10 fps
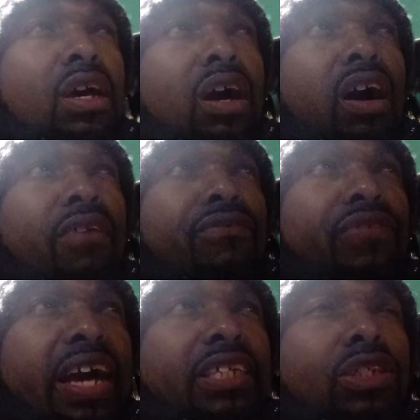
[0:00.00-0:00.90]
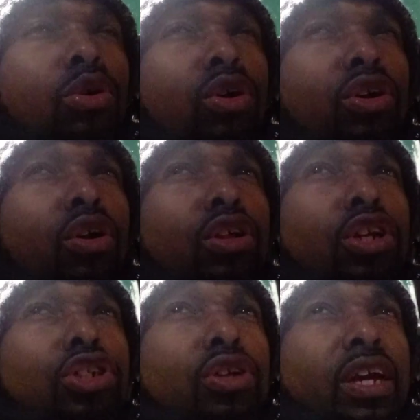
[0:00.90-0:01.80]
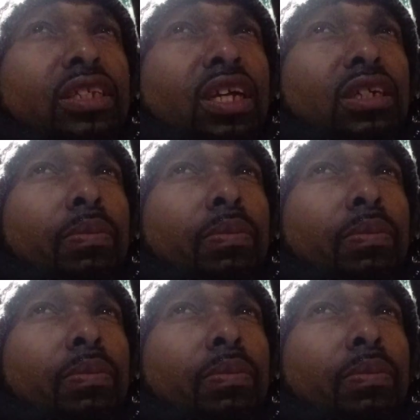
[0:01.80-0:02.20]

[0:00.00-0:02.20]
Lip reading: of fights going on in the train station,